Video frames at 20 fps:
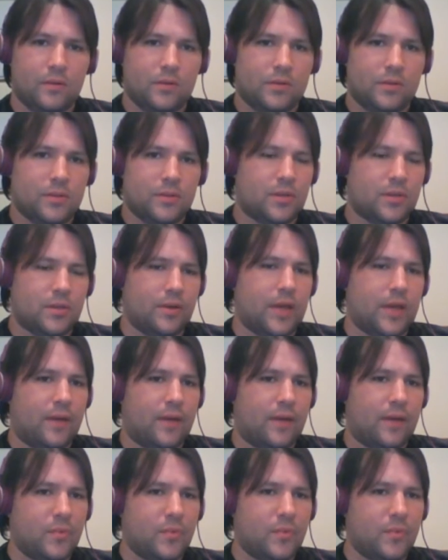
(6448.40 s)
So yeah,
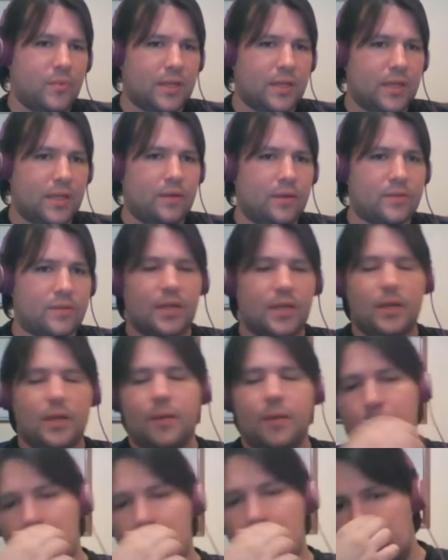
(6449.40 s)
you get that all set
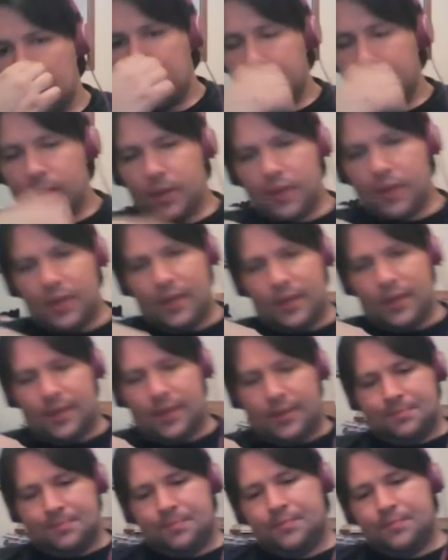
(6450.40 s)
up,
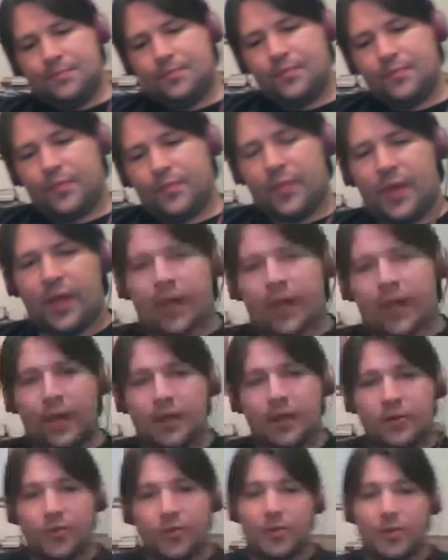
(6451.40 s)

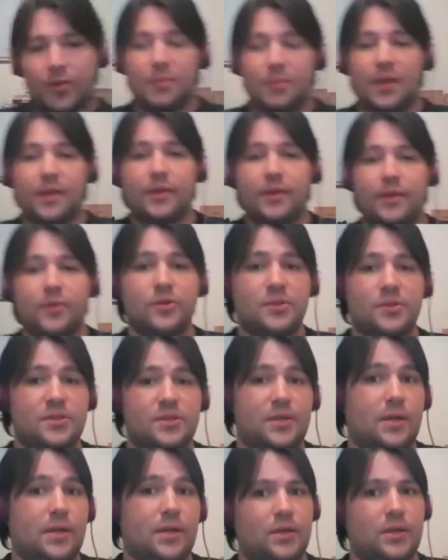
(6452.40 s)
and you can make your
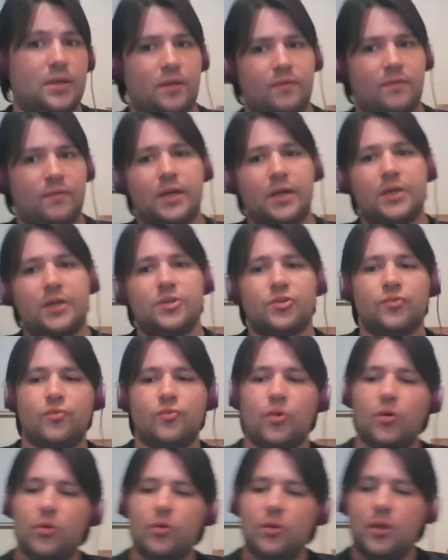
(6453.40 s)
second navigation
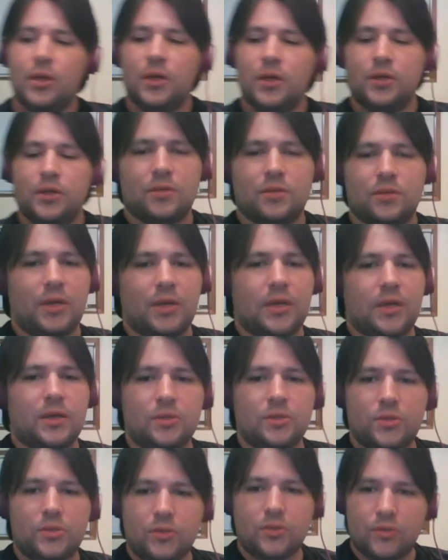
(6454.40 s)
roll to make
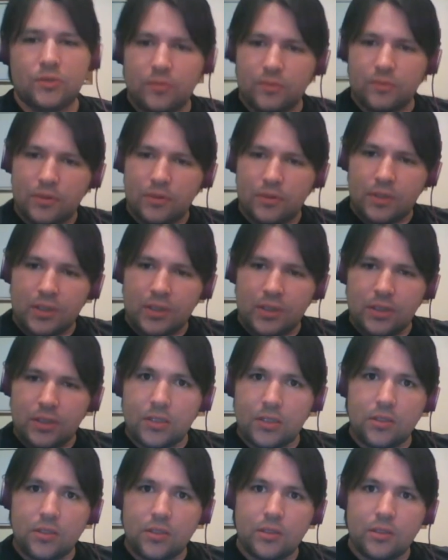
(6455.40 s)
it to
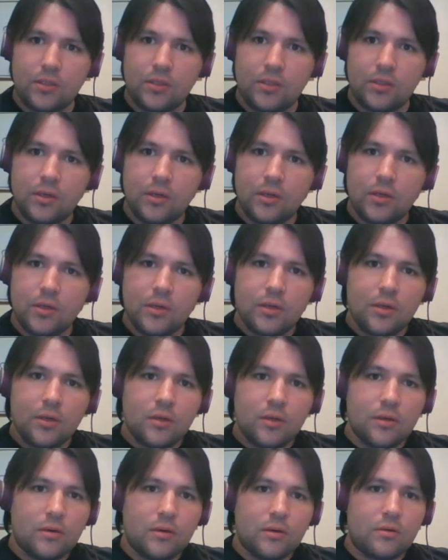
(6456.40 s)
the.
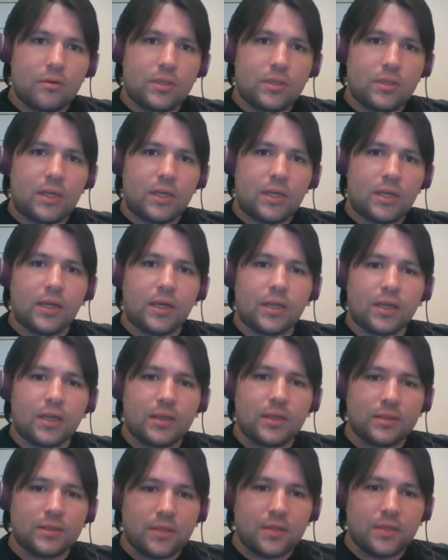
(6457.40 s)
What the heck
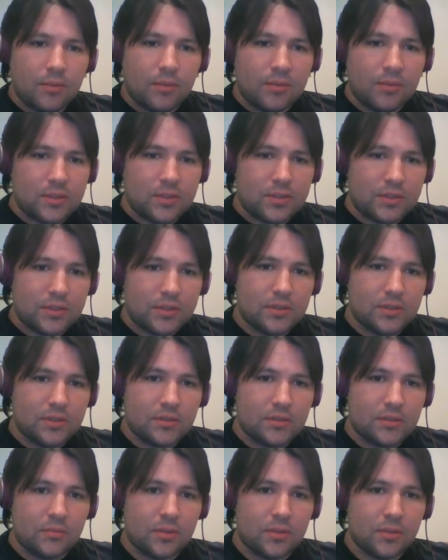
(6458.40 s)
is the name of the
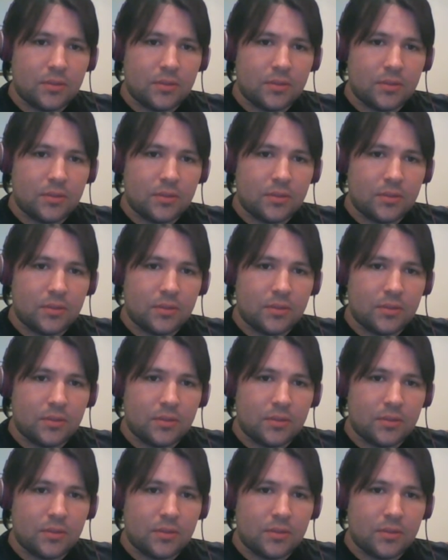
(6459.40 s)
system?